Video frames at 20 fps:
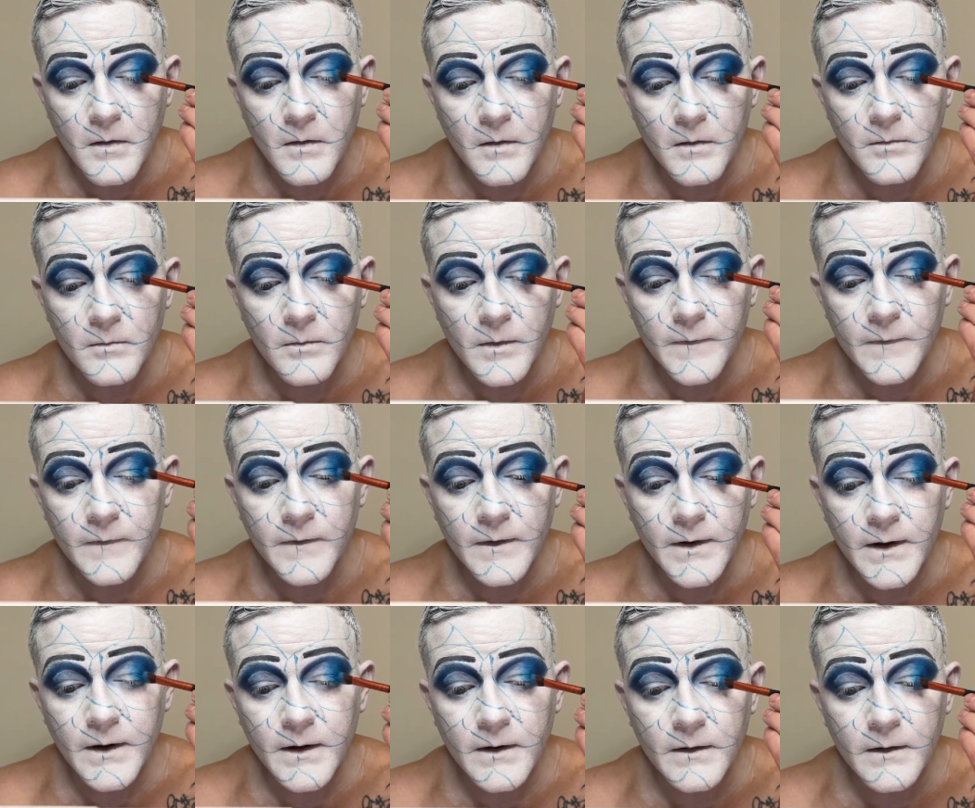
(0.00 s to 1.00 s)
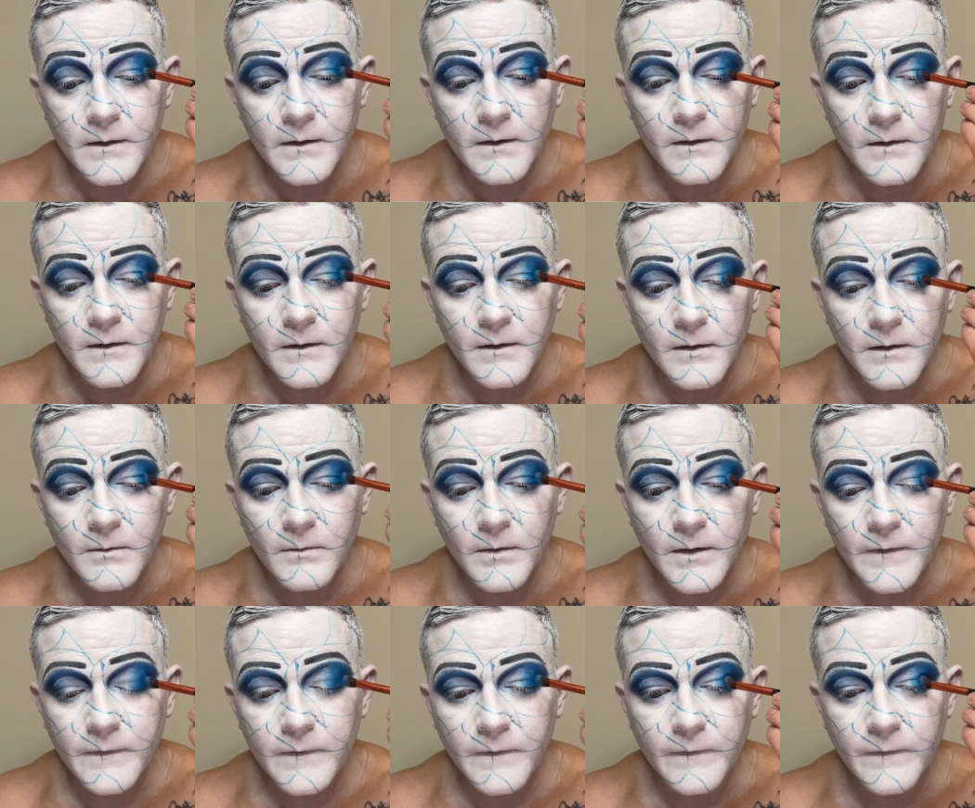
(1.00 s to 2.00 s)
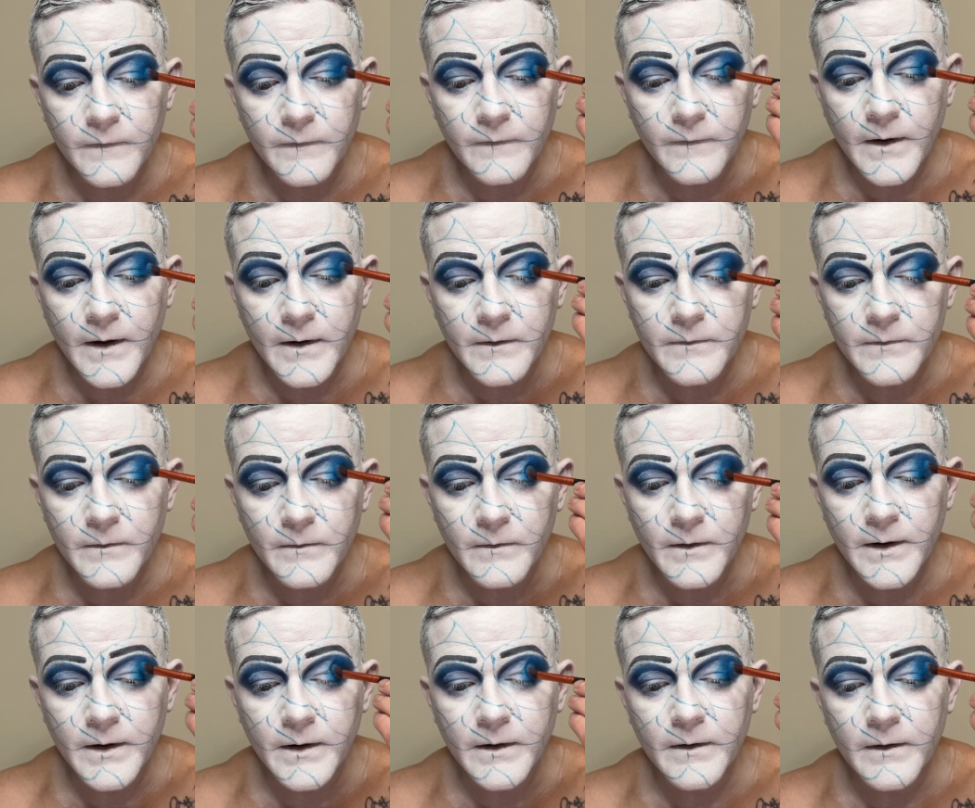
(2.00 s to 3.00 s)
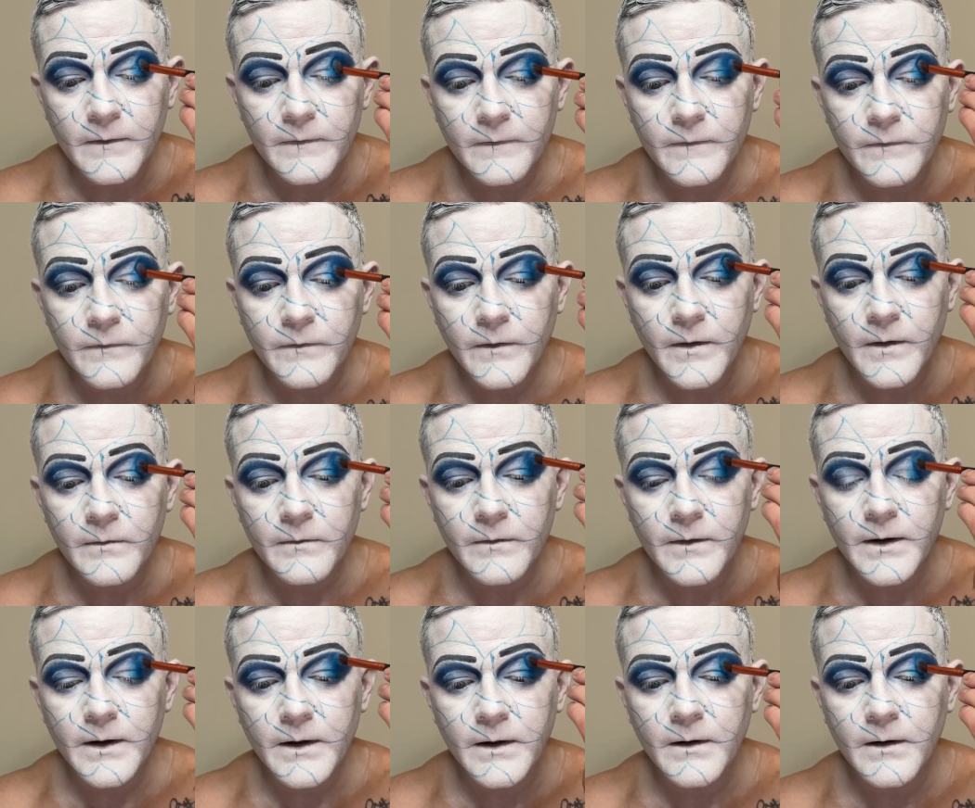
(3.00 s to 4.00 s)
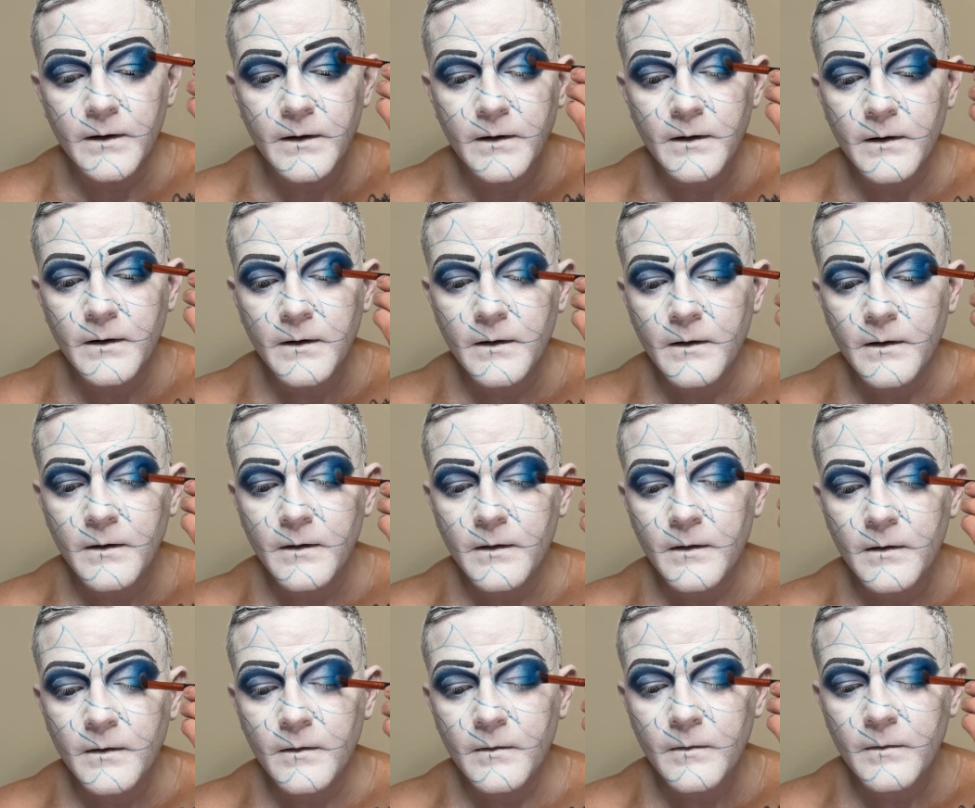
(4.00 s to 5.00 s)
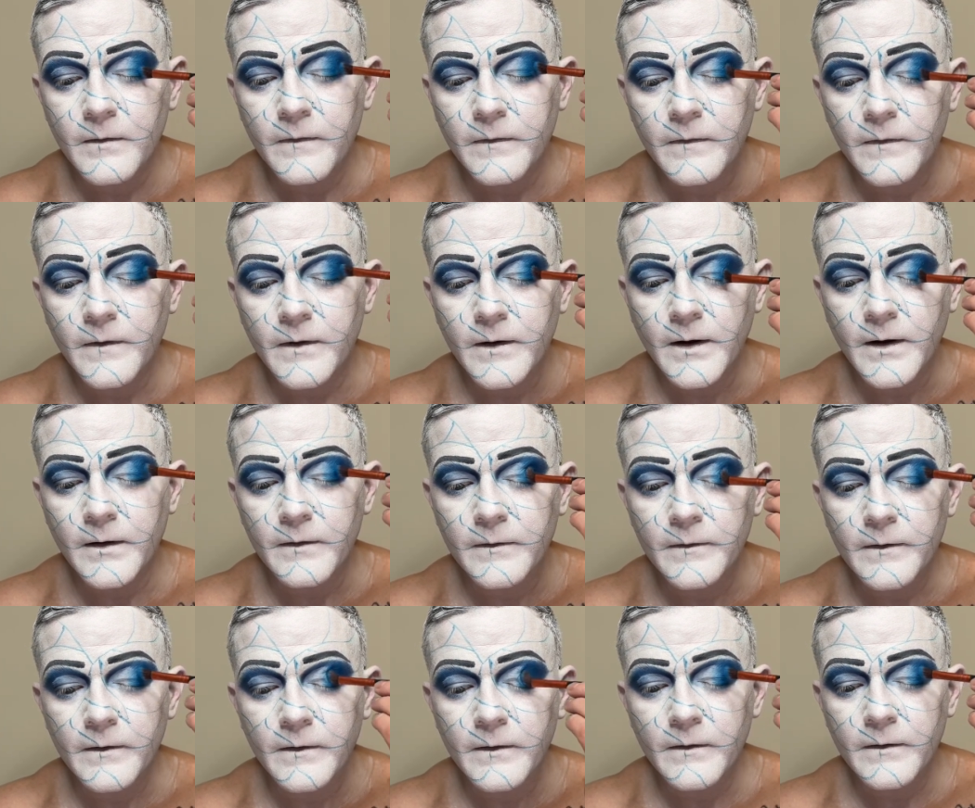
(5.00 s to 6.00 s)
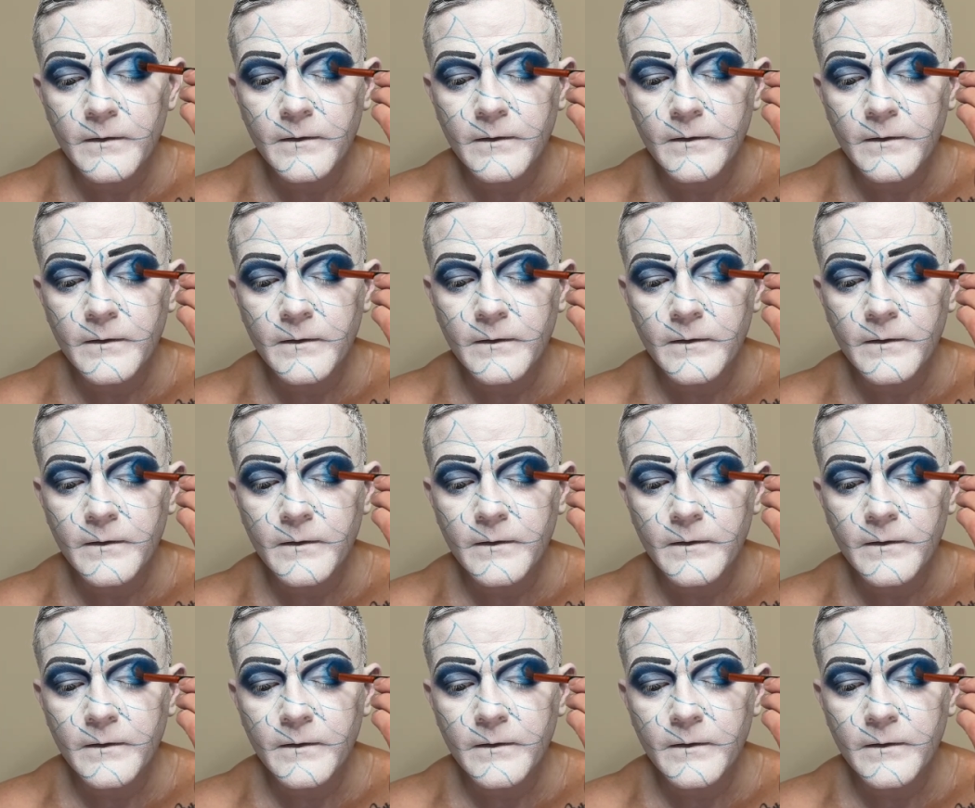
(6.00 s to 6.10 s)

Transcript: And once again, you want to saturate slowly with the color